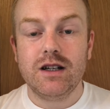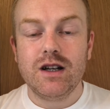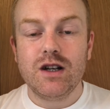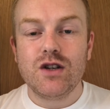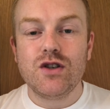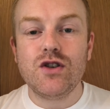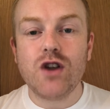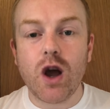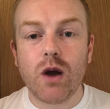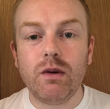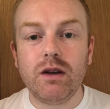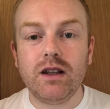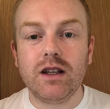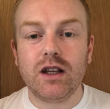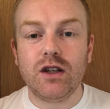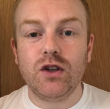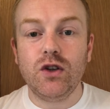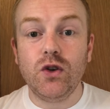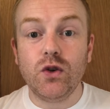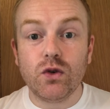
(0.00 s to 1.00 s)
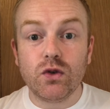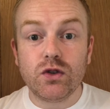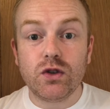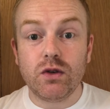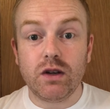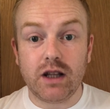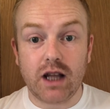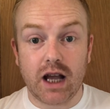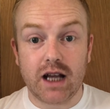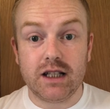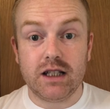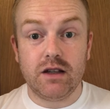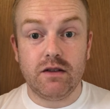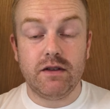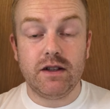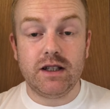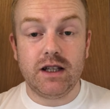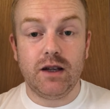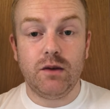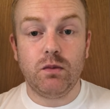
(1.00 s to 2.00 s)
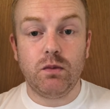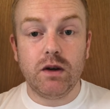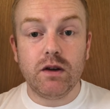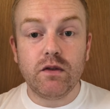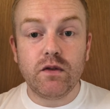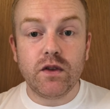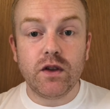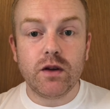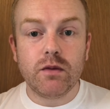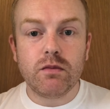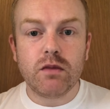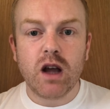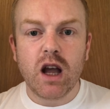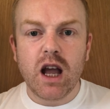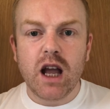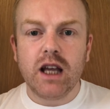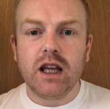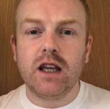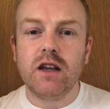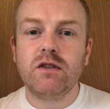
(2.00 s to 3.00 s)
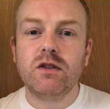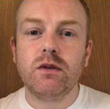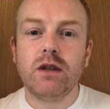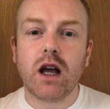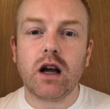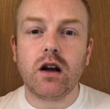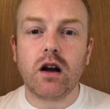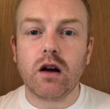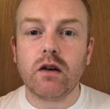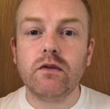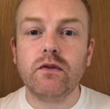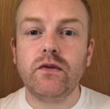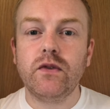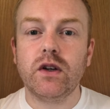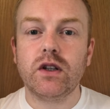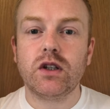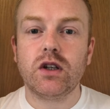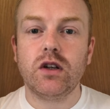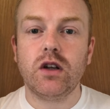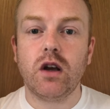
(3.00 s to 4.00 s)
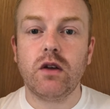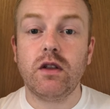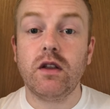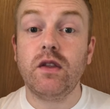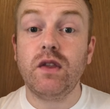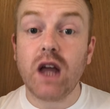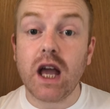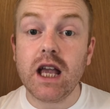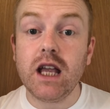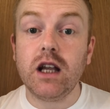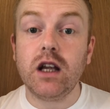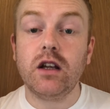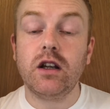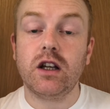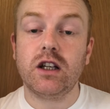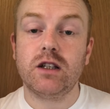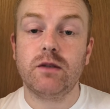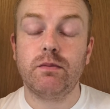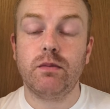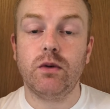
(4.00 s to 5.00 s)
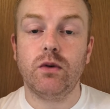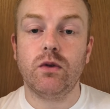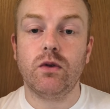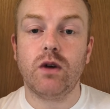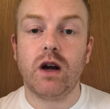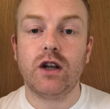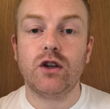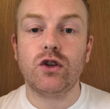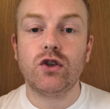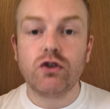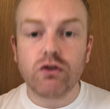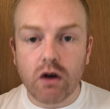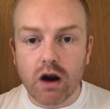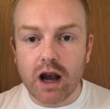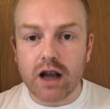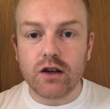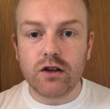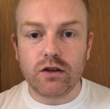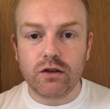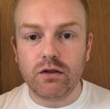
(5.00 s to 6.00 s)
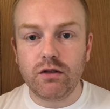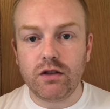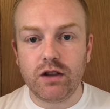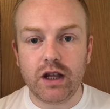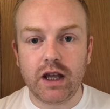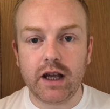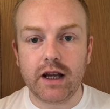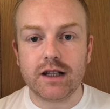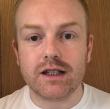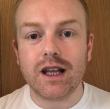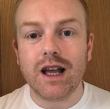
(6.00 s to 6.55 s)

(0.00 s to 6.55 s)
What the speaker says: Knowing that you're doing that activity with them gives them that comfort to know that they can explore and try new things,